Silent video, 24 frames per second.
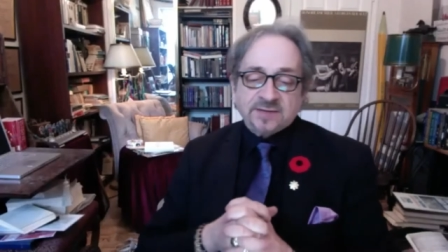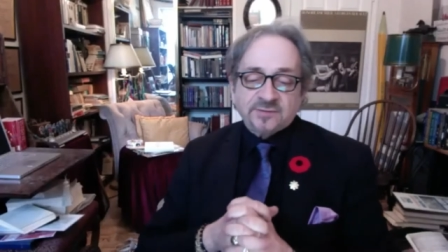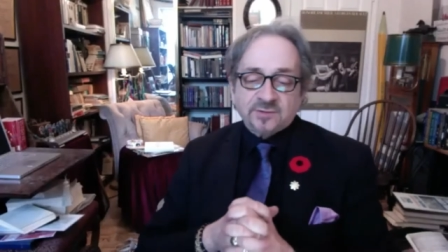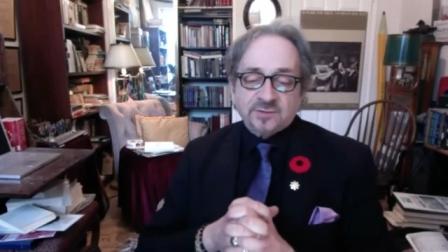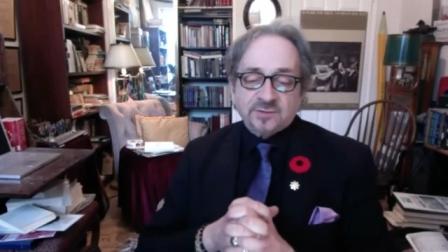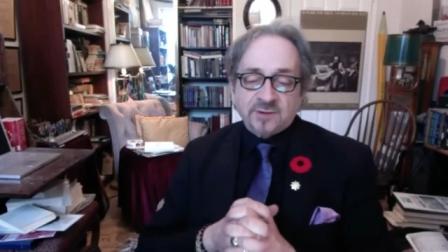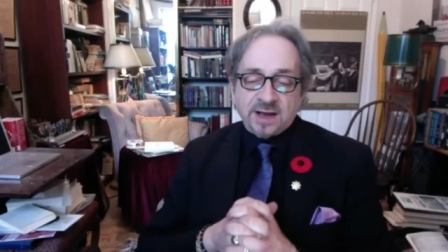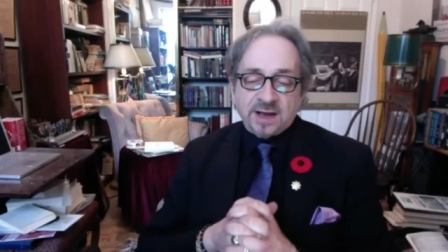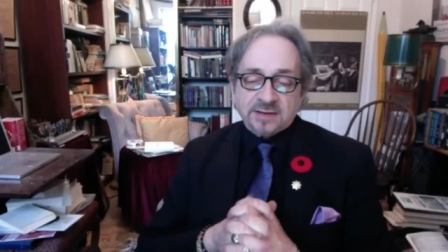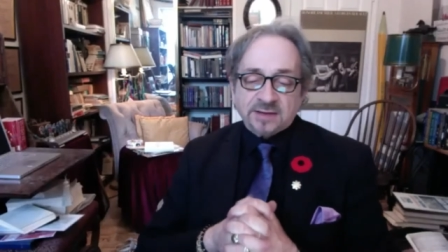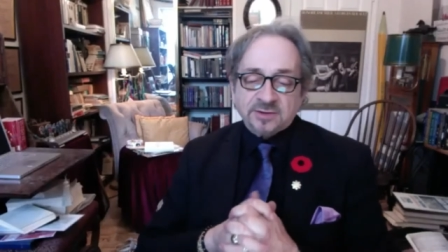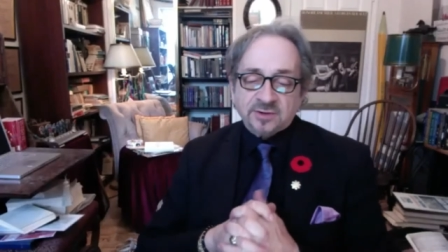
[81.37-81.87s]

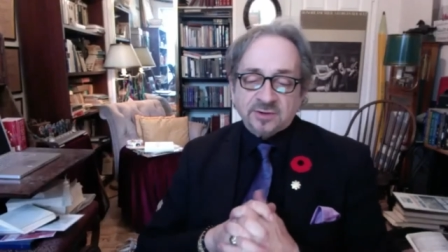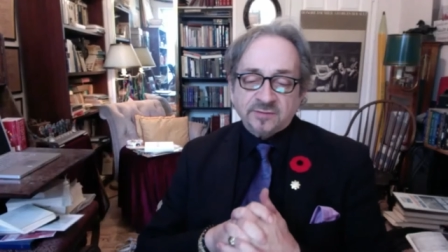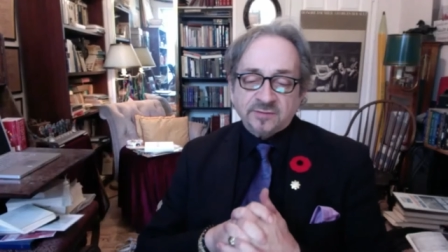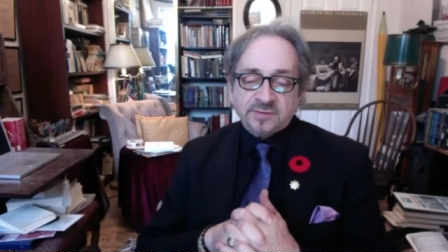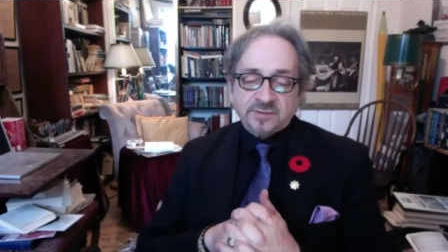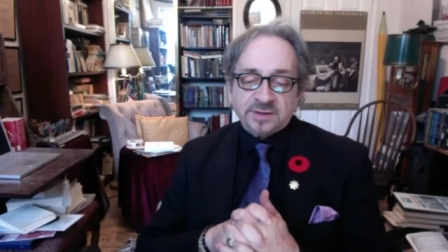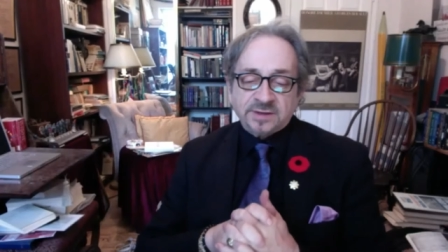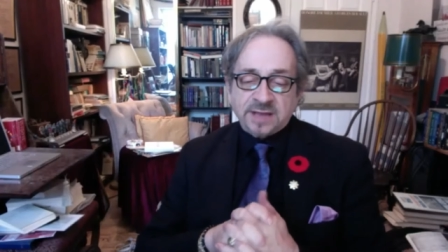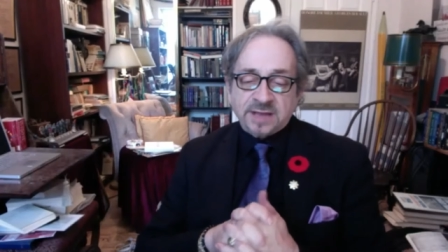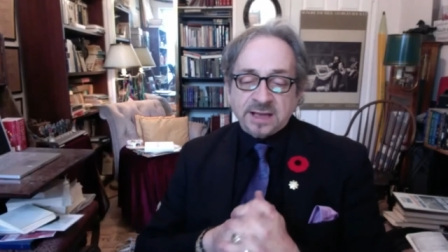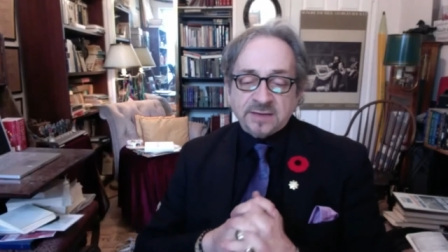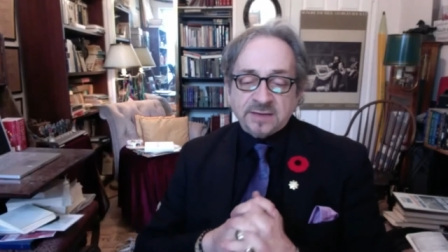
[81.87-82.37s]
director of the
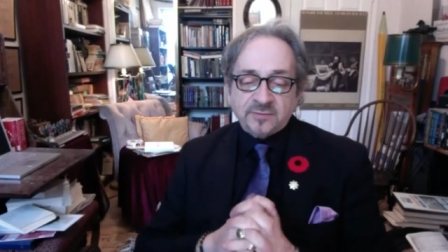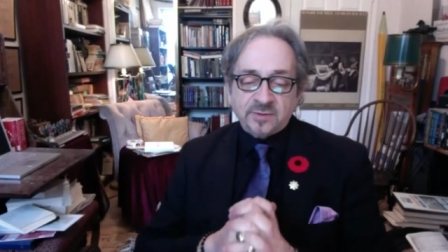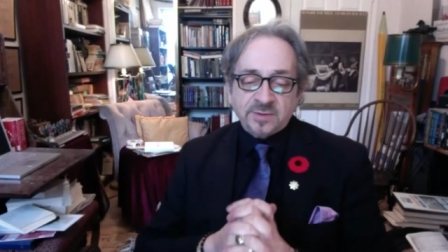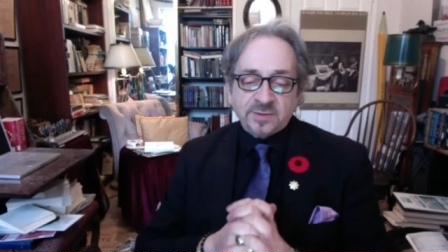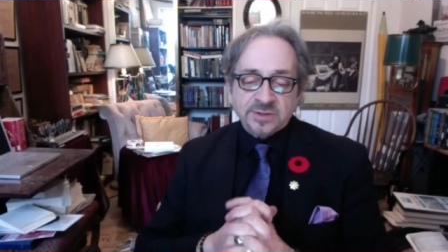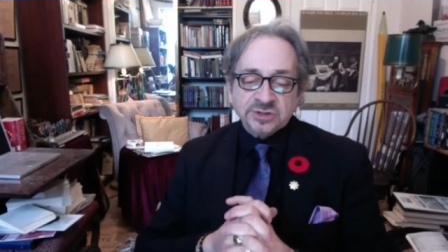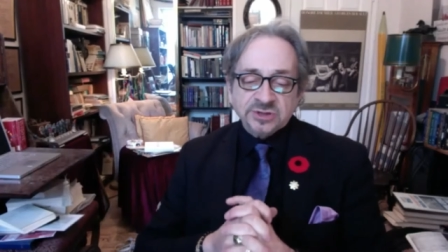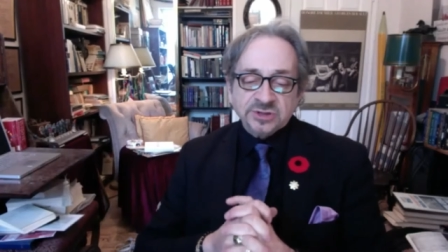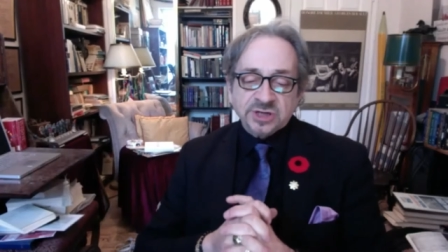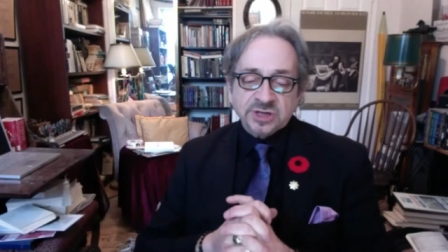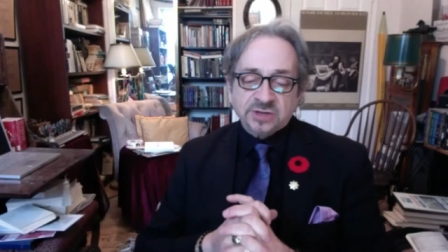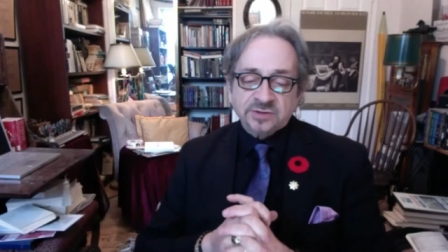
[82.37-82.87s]
Native
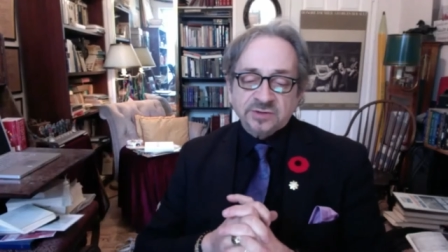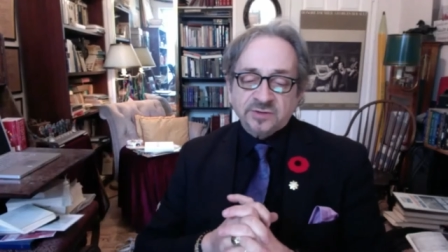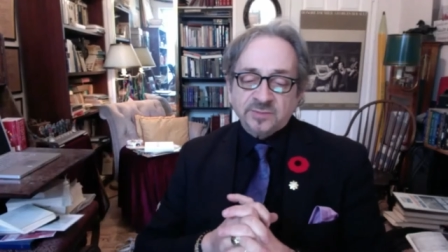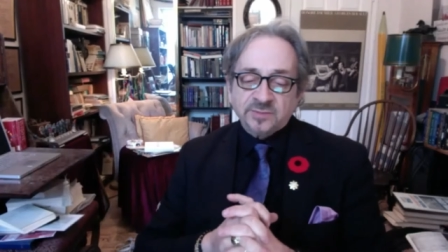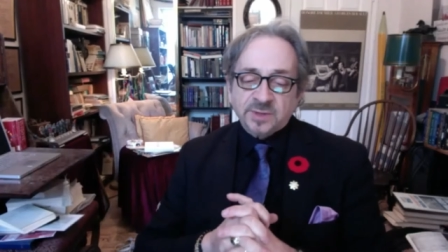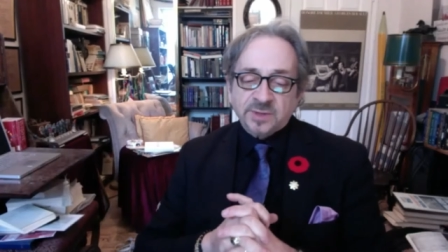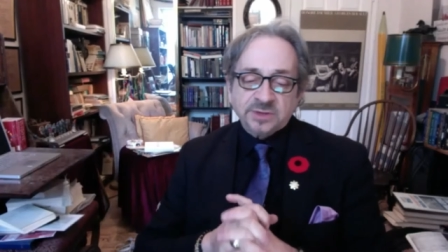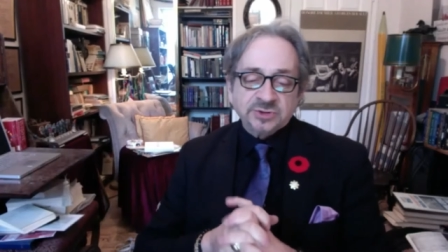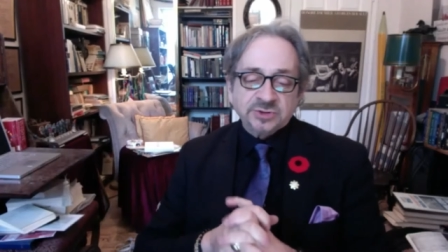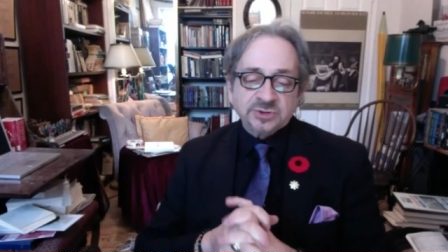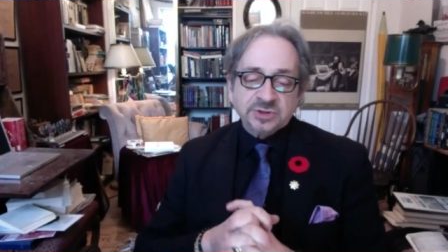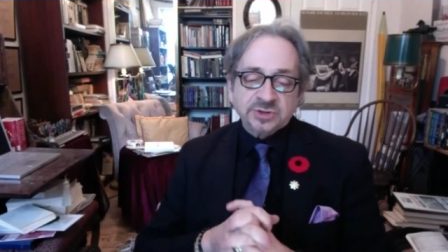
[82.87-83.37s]
Women's Shelter in
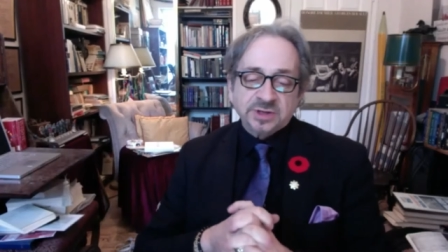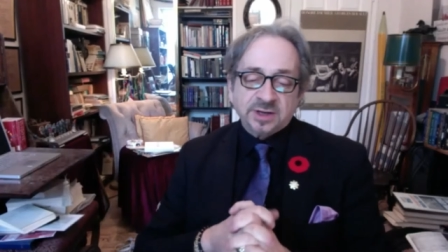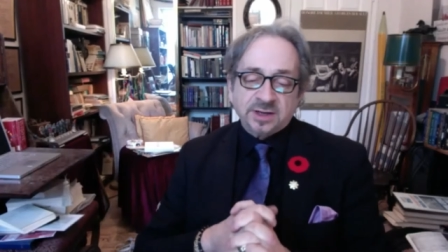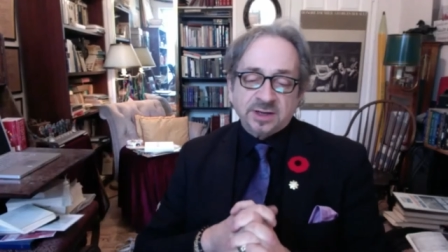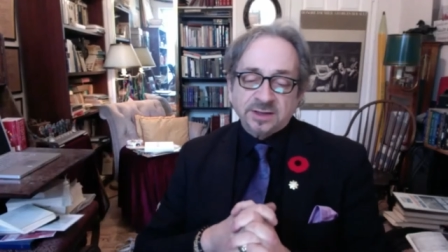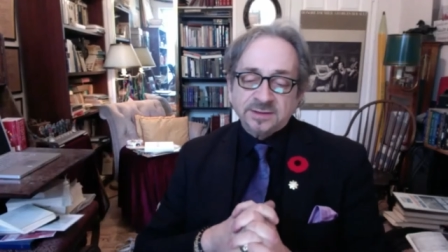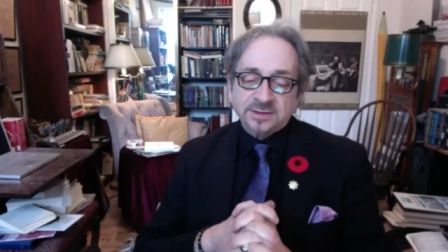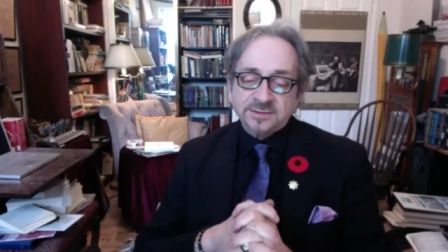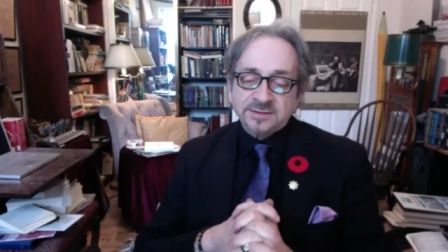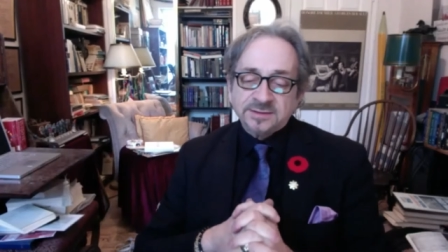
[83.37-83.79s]
Montreal,